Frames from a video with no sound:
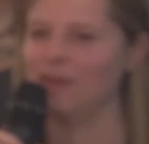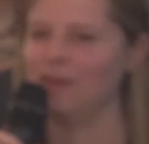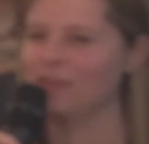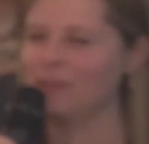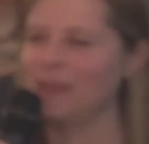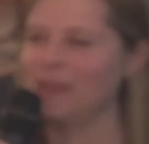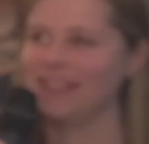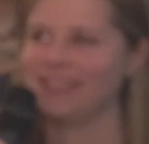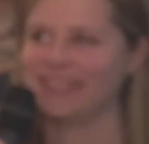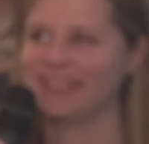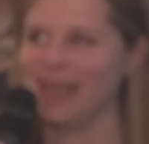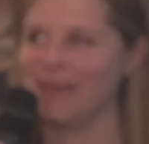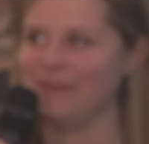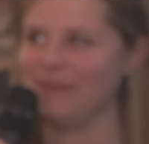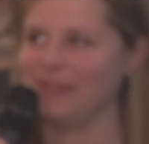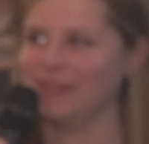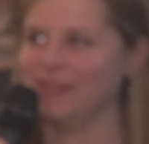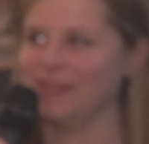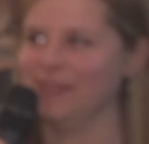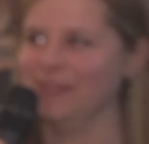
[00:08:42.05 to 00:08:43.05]
And I was a bit
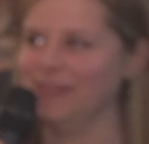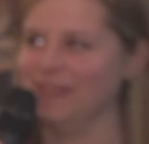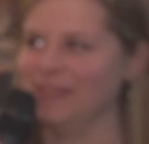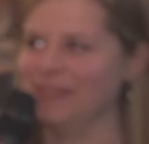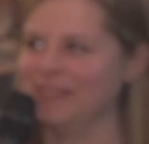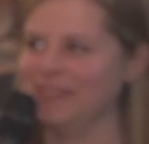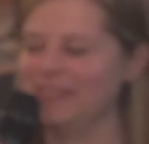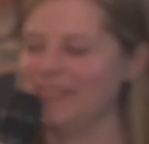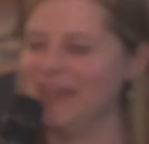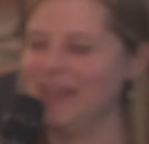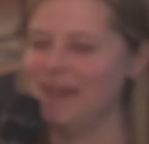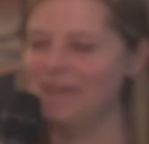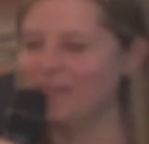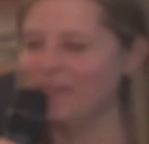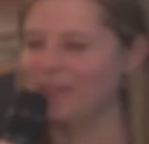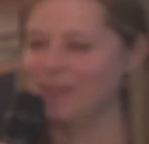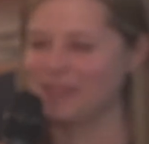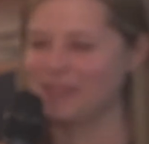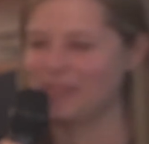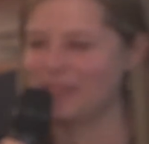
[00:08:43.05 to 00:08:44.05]
skeptical because I was like, I'm
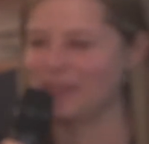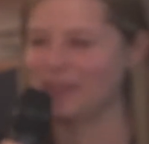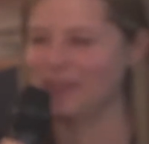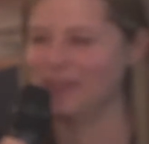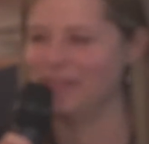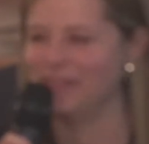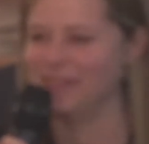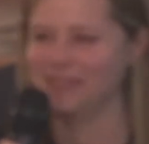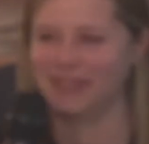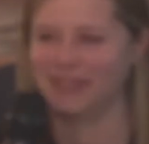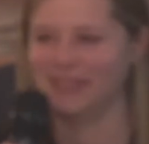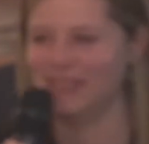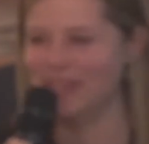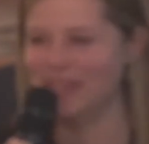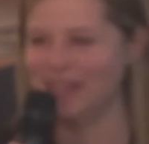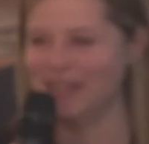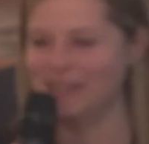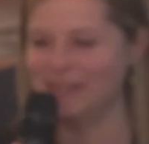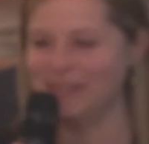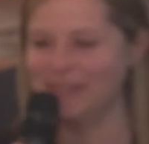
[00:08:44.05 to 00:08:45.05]
not sure if it's going to
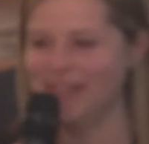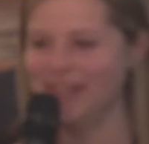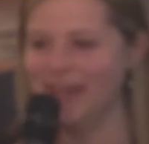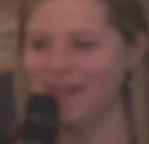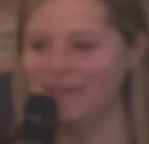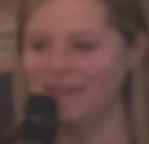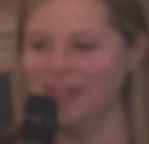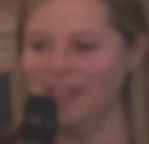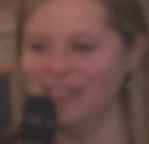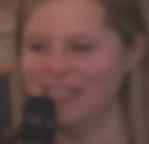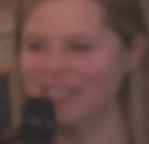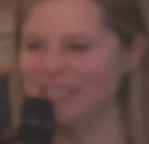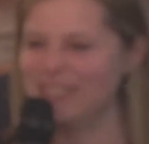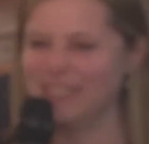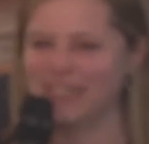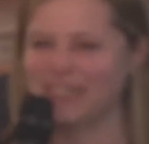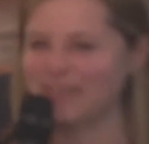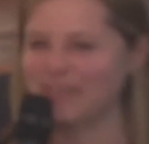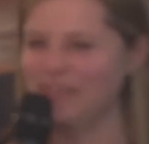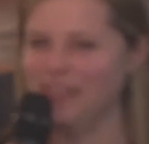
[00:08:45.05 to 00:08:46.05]
change me that much. It's
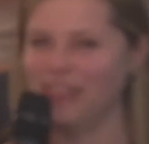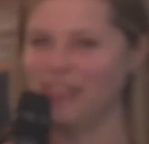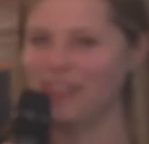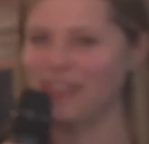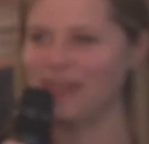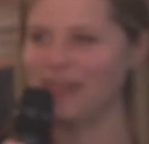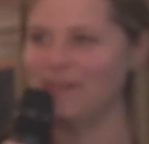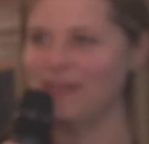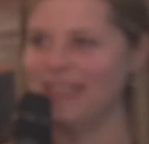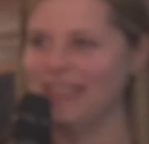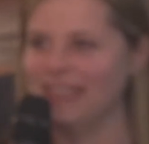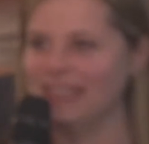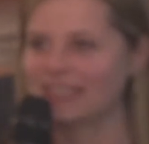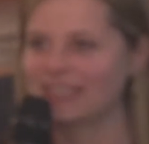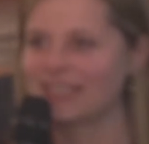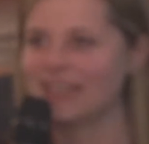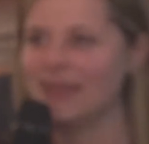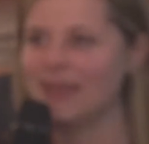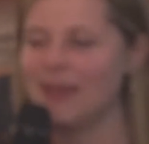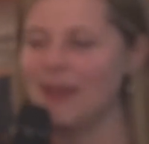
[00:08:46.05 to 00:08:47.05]
just for 3
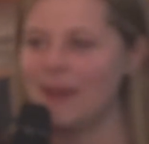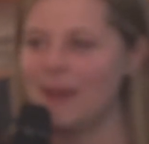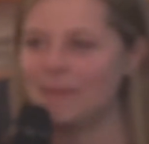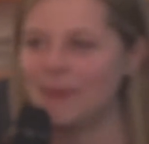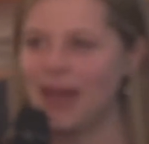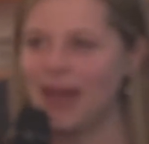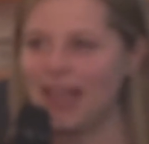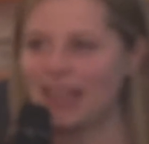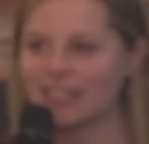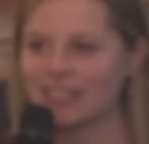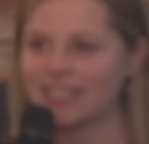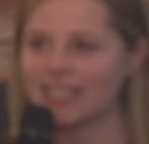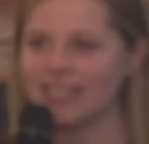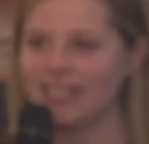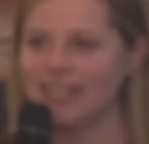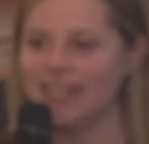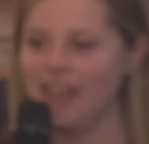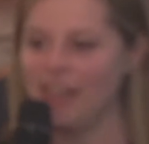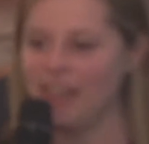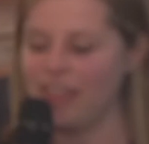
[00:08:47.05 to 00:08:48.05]
weeks. But
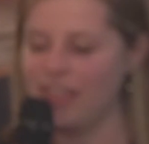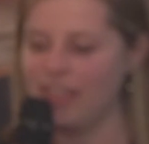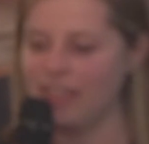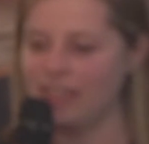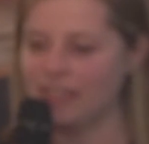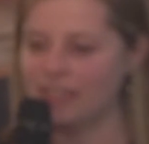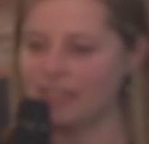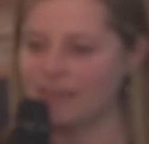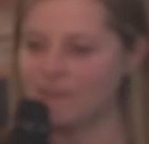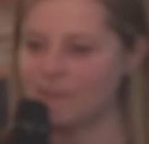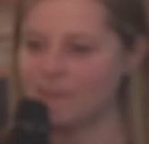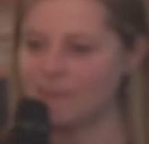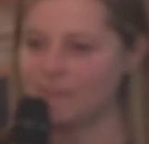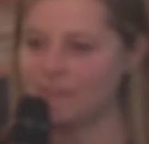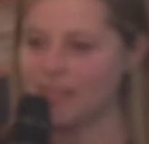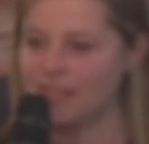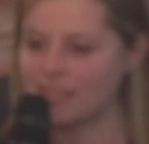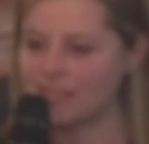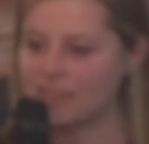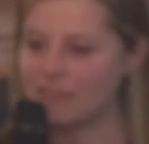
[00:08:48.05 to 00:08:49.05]
actually, I think
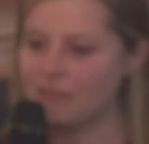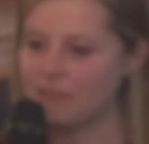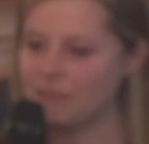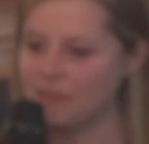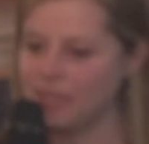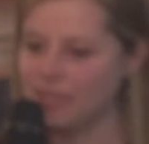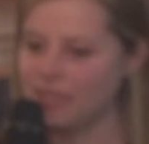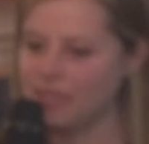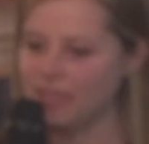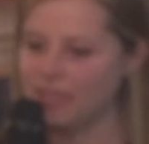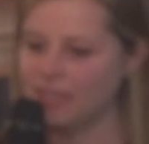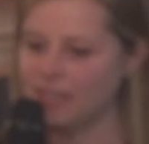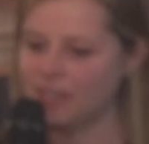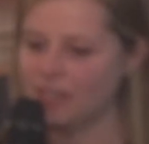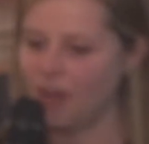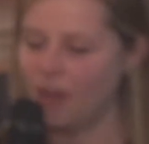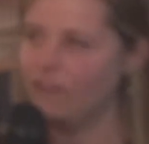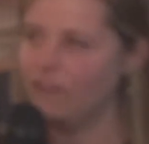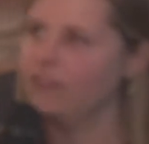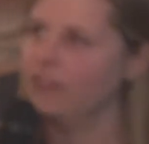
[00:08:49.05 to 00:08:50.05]
it's given me
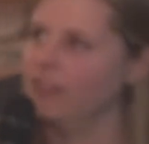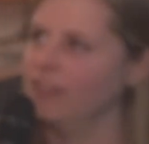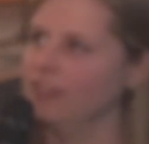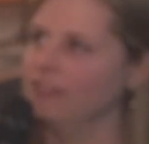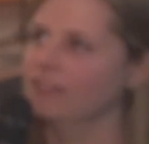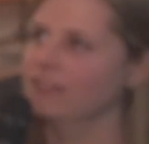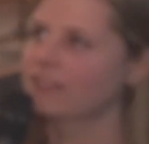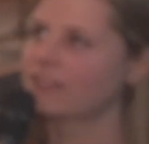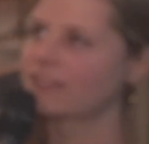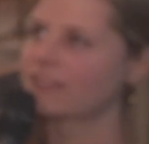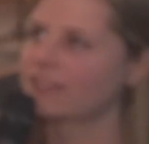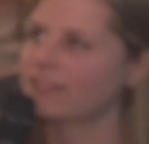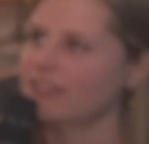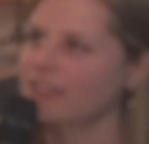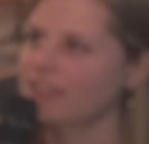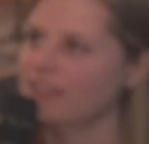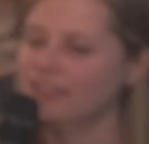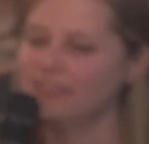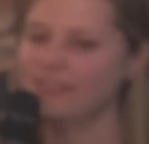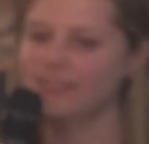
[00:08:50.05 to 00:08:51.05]
confidence
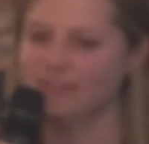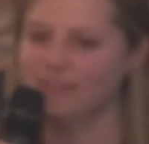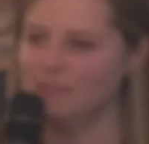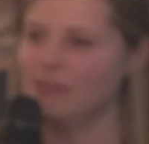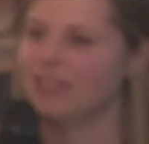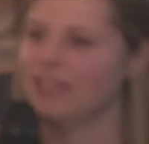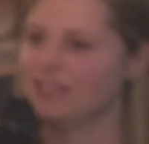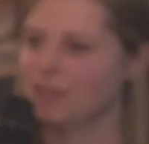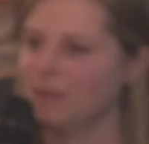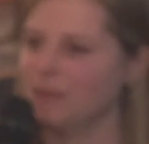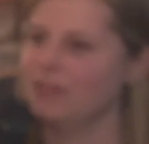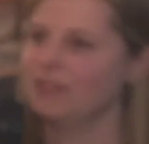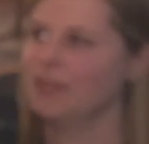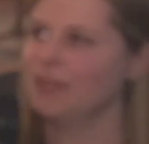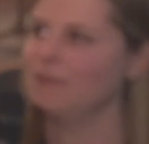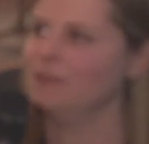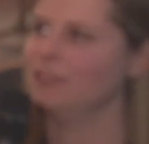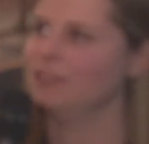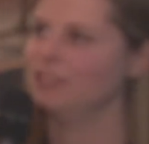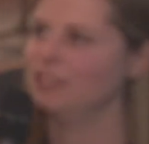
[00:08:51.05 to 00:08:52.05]
because I was
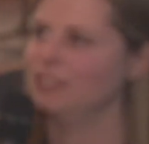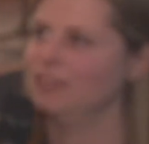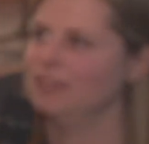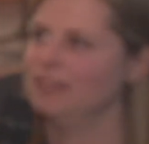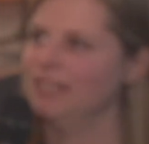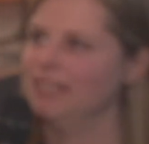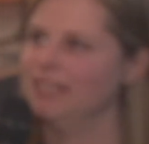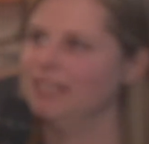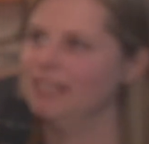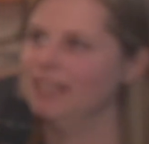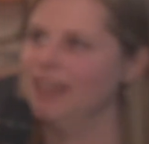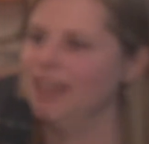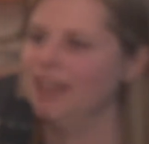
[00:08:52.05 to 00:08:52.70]
able to do it.